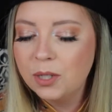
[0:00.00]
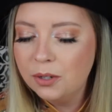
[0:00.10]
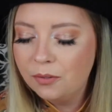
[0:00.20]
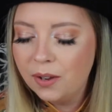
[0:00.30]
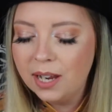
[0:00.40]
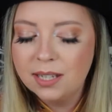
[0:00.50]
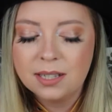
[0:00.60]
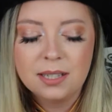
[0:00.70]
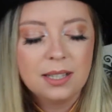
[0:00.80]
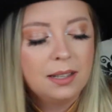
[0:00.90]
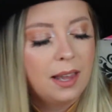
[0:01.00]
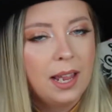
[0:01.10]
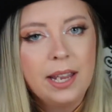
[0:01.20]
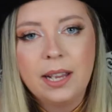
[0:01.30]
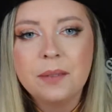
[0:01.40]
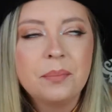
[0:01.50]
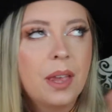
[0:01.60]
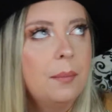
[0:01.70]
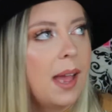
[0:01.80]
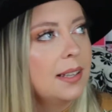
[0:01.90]
Too Faced like
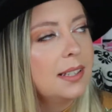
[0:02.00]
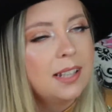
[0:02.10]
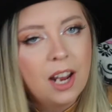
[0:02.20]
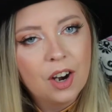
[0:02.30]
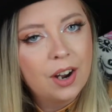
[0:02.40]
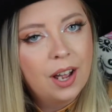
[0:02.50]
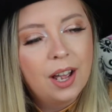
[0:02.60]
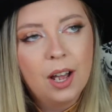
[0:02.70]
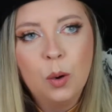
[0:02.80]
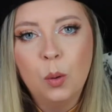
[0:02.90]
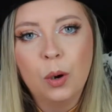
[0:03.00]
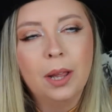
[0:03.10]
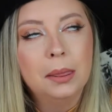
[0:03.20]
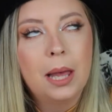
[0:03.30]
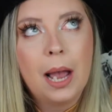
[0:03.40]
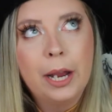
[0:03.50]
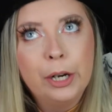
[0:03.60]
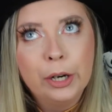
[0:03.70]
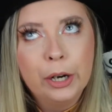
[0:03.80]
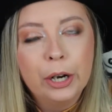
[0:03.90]
a mascara or a
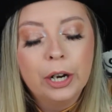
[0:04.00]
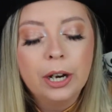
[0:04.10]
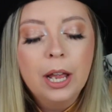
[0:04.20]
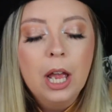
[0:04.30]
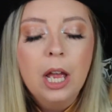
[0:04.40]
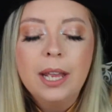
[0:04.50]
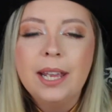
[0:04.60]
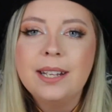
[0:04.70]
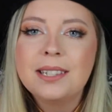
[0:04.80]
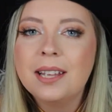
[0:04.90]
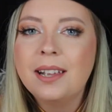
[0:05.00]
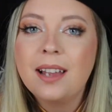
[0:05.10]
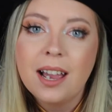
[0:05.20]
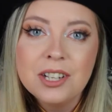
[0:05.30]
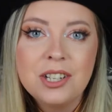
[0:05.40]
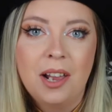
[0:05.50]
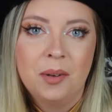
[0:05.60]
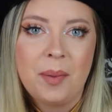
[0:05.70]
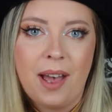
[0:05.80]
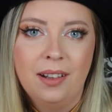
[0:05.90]
liner. It's an
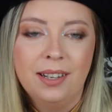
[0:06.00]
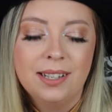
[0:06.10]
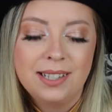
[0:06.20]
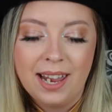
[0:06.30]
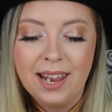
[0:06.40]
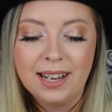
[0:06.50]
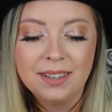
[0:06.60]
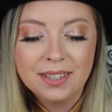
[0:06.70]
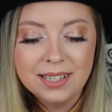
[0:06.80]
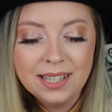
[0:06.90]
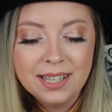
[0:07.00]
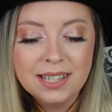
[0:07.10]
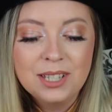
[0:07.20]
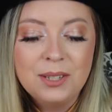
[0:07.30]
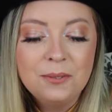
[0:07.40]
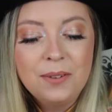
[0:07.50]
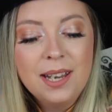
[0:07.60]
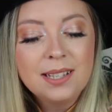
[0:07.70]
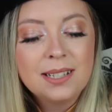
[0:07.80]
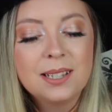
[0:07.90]
eyeshadow palette and this is the Too
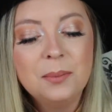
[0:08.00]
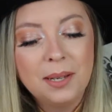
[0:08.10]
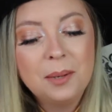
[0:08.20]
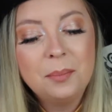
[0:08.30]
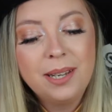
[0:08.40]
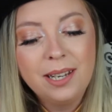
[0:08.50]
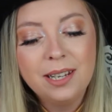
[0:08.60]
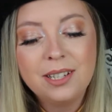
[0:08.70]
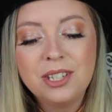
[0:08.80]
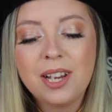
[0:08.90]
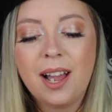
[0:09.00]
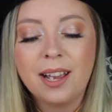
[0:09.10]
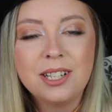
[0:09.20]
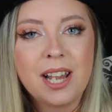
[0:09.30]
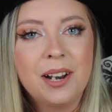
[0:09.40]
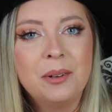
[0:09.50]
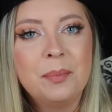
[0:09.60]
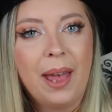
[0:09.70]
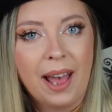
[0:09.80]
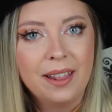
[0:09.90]
Faced Sweet Peach eyeshadow
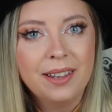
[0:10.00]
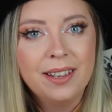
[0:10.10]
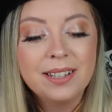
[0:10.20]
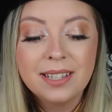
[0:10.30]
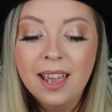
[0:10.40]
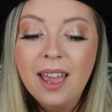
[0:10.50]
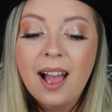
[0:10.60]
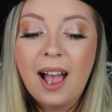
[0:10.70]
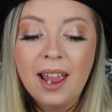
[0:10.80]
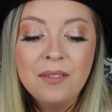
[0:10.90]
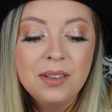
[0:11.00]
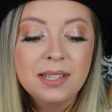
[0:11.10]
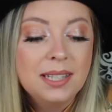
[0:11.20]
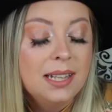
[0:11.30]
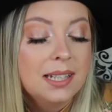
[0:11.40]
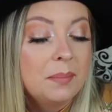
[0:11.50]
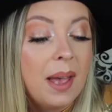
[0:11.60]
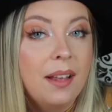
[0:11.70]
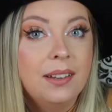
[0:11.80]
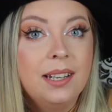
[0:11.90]
palette. I haven't seen this
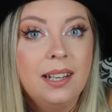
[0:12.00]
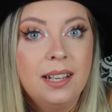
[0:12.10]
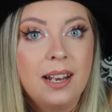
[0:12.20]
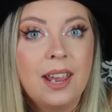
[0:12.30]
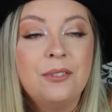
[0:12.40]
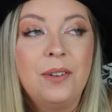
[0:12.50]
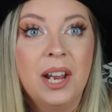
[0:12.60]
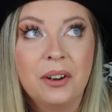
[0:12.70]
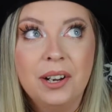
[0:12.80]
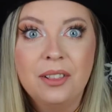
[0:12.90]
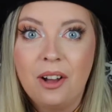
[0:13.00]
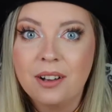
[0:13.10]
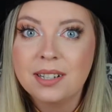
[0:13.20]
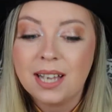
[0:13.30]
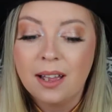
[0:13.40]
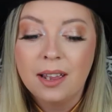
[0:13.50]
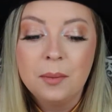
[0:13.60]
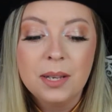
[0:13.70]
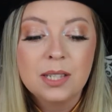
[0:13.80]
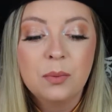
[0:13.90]
palette in a very long
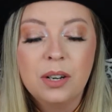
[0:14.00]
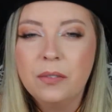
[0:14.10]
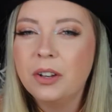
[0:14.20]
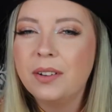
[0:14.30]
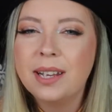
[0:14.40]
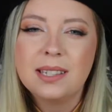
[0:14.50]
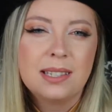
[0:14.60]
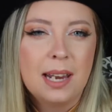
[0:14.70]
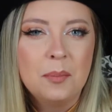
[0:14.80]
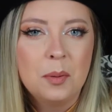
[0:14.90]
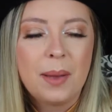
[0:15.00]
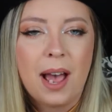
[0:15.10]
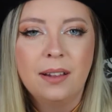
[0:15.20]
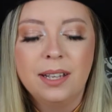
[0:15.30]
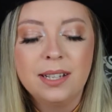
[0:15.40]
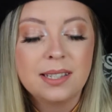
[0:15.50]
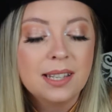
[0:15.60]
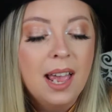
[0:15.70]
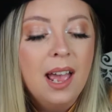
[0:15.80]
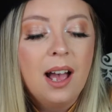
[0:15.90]
time. It's one of their like staple palettes,
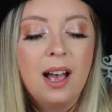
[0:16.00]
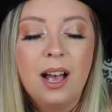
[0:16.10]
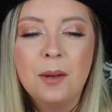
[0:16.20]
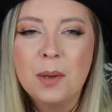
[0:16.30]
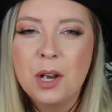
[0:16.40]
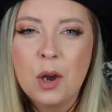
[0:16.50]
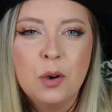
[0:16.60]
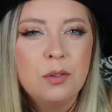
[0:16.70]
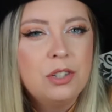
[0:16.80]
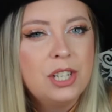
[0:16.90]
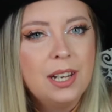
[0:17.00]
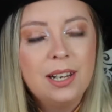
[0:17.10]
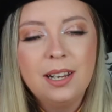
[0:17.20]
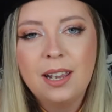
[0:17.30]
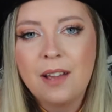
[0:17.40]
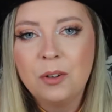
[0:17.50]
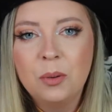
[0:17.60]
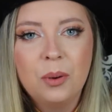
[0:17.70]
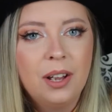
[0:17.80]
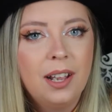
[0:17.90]
um, an OG,
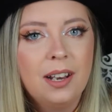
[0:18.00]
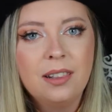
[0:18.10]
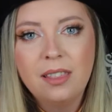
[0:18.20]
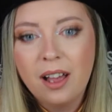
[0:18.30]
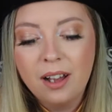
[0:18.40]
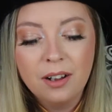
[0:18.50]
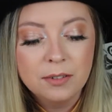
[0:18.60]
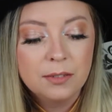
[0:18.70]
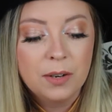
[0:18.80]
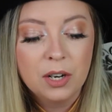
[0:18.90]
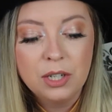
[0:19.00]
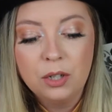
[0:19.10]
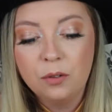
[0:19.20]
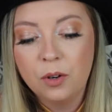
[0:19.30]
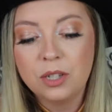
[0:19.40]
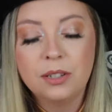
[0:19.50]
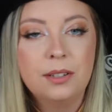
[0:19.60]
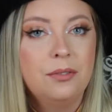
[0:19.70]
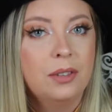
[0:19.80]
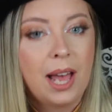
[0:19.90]
everyone loves, very
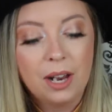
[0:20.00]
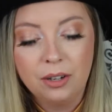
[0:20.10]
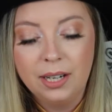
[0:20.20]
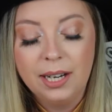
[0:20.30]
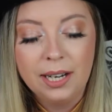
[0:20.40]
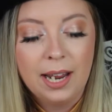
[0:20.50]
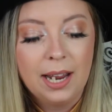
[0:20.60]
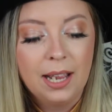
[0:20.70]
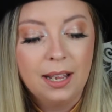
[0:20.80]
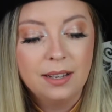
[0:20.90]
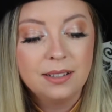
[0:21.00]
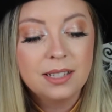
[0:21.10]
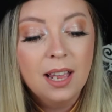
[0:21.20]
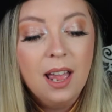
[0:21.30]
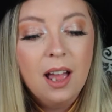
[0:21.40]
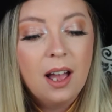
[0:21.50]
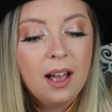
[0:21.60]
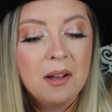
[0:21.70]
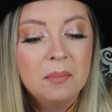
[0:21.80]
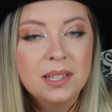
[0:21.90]
universally flattering and
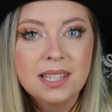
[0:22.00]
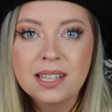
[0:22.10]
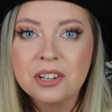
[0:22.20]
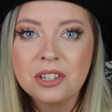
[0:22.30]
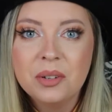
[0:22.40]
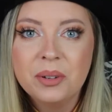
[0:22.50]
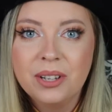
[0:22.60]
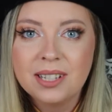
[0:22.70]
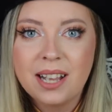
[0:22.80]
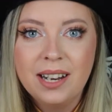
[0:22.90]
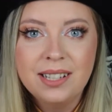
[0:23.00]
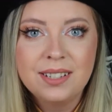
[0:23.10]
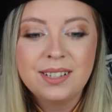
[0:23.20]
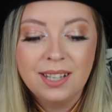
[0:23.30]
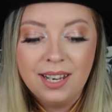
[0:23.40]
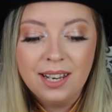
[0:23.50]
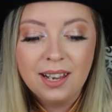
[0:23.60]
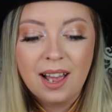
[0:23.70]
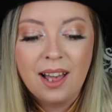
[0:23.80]
um, this is actually really exciting to see.